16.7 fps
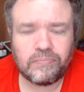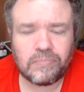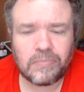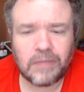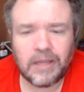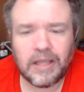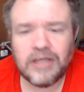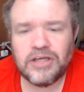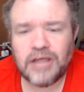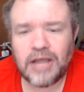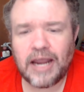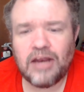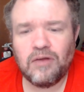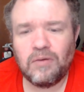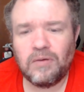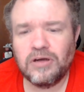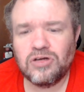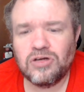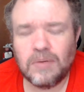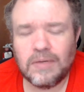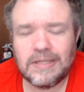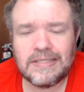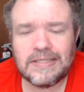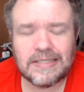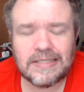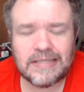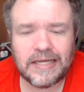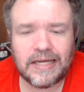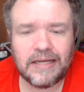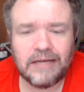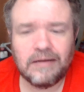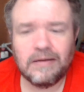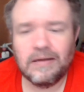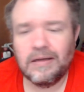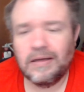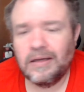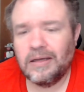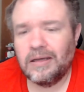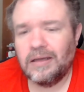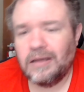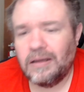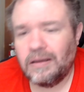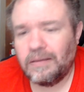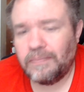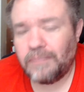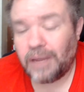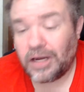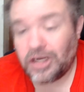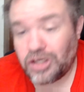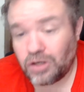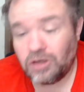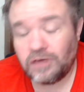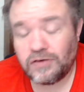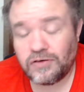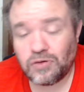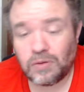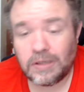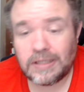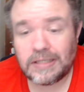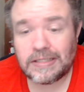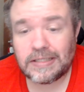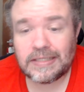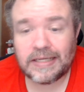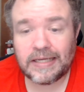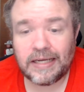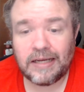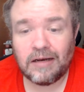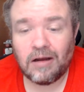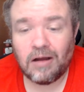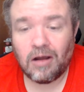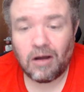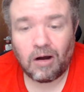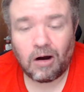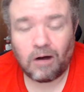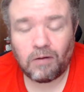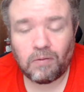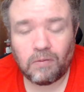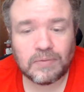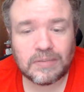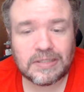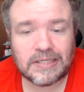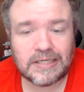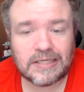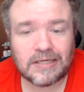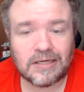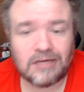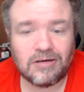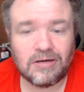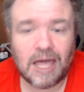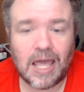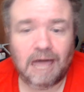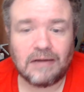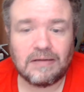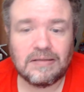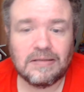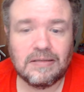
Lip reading: in January 2016. By June of 2016, our rent was $600.